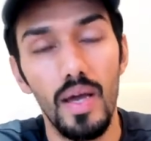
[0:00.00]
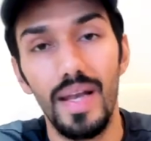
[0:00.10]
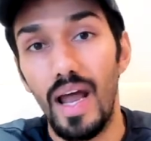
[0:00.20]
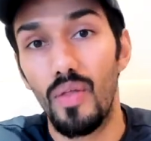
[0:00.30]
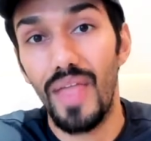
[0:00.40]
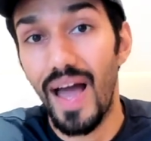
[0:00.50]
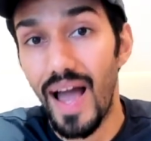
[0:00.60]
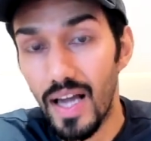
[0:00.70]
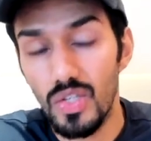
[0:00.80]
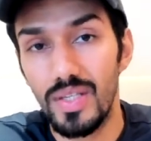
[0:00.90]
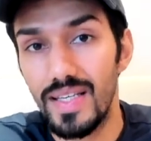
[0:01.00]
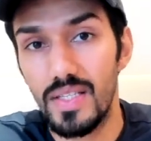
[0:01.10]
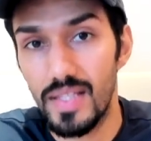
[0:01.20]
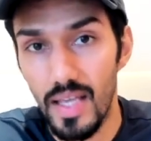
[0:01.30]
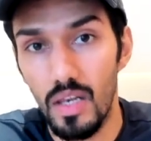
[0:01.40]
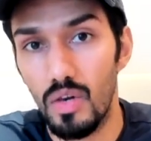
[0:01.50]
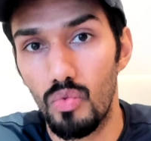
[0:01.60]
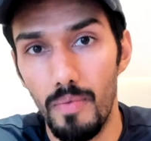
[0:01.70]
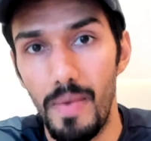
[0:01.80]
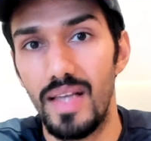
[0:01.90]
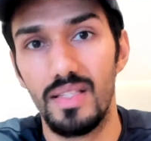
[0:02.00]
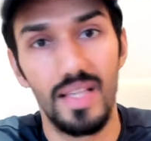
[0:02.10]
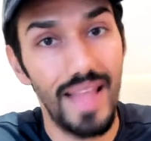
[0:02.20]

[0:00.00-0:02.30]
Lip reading: Now that actually still remains and